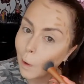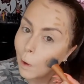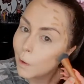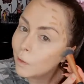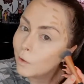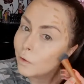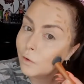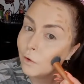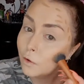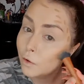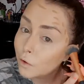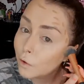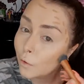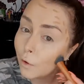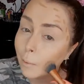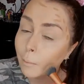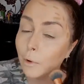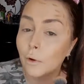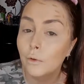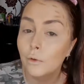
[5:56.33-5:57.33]
And this is just
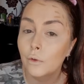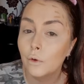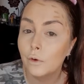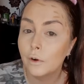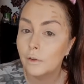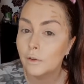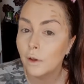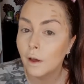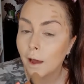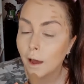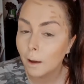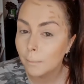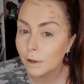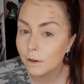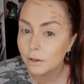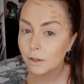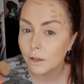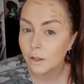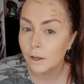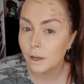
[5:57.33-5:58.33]
cream contouring, so I am
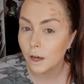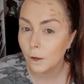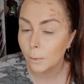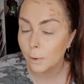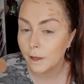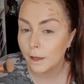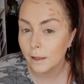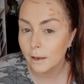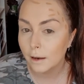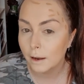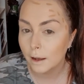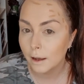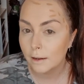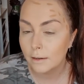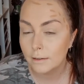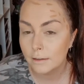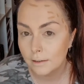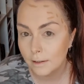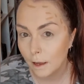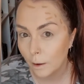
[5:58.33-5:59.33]
actually going to go in
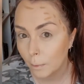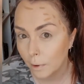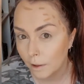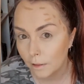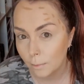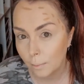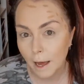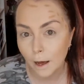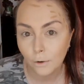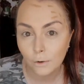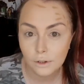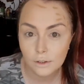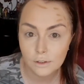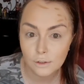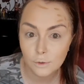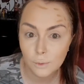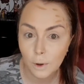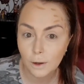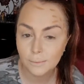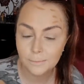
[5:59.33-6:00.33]
and set with
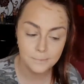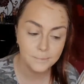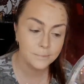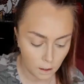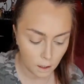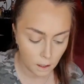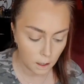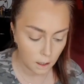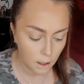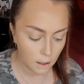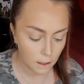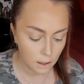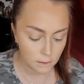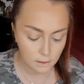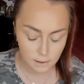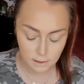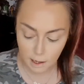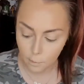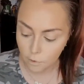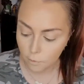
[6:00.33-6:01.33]
powders as well. And to
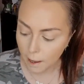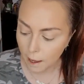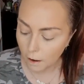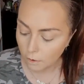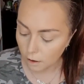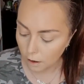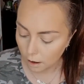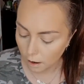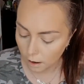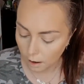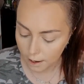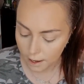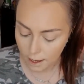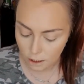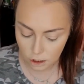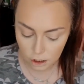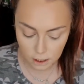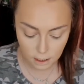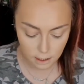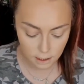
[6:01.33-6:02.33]
set with powder, I
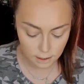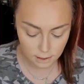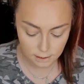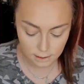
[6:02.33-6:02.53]
actually